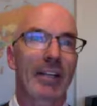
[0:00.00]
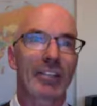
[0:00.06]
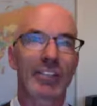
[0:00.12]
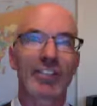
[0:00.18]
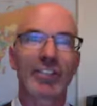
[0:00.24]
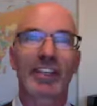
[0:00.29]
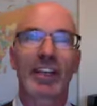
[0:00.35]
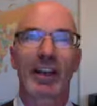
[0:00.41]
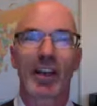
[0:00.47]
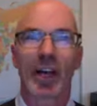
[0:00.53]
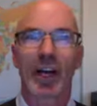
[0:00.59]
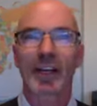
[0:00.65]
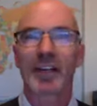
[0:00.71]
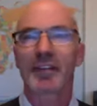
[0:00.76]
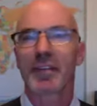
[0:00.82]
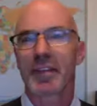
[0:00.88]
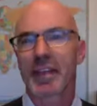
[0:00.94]
just did a
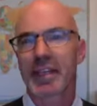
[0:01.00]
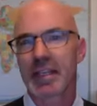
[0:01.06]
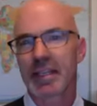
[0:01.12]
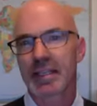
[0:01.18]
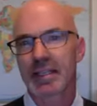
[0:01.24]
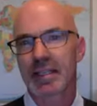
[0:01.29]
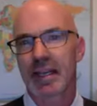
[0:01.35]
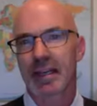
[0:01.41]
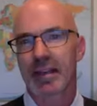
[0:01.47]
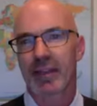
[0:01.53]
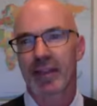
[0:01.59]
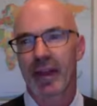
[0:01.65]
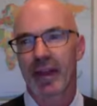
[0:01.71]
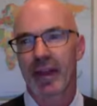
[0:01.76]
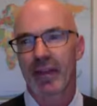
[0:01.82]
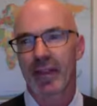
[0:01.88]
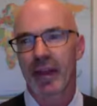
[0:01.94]
lot of things that,
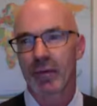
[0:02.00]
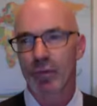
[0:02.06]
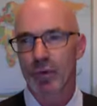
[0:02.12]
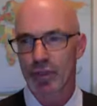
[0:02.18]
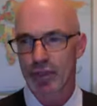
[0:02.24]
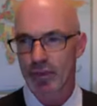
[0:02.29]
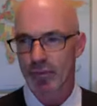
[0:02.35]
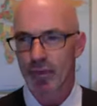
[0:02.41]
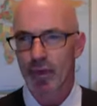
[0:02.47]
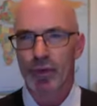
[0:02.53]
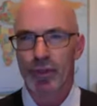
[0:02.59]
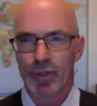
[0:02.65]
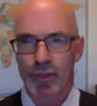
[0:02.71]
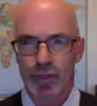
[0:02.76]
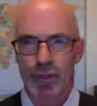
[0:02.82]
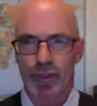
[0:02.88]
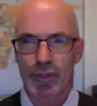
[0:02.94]
that, that we're
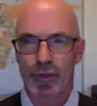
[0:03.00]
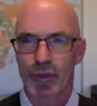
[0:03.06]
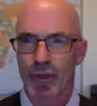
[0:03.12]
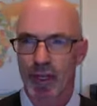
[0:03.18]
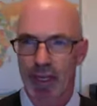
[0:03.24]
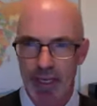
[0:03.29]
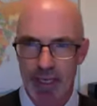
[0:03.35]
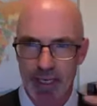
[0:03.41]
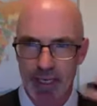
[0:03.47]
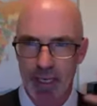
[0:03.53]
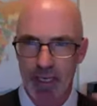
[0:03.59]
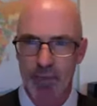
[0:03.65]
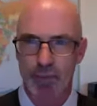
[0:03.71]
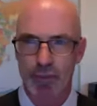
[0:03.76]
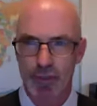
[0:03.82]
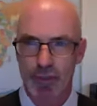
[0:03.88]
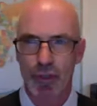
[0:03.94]
supposed to do, that I, I
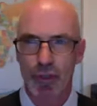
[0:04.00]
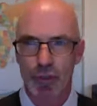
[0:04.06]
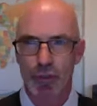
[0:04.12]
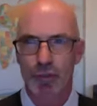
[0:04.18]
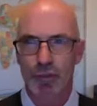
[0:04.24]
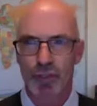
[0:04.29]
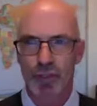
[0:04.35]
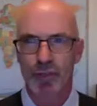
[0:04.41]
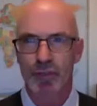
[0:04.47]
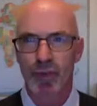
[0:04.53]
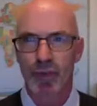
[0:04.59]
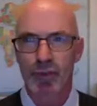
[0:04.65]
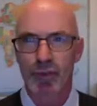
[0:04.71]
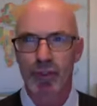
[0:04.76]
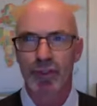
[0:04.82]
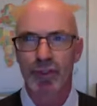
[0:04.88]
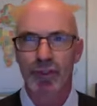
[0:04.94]
was told we're
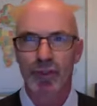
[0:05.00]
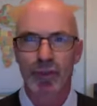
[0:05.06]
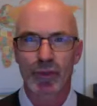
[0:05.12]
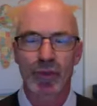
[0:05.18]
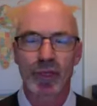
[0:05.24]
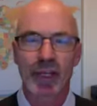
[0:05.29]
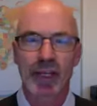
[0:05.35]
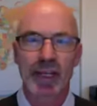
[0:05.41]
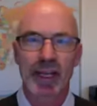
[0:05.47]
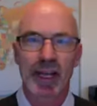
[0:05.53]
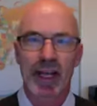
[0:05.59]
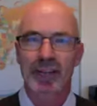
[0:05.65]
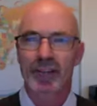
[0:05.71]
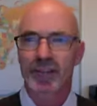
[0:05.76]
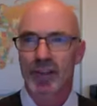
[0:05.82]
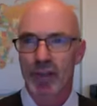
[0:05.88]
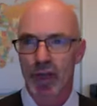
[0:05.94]
supposed to do
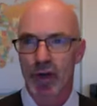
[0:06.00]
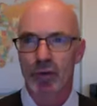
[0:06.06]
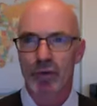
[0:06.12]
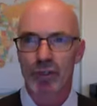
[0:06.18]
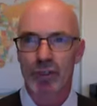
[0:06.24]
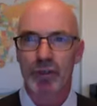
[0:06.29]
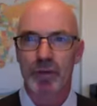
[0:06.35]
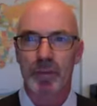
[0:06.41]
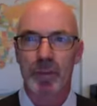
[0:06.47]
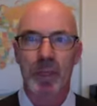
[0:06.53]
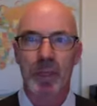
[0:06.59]
as a coach.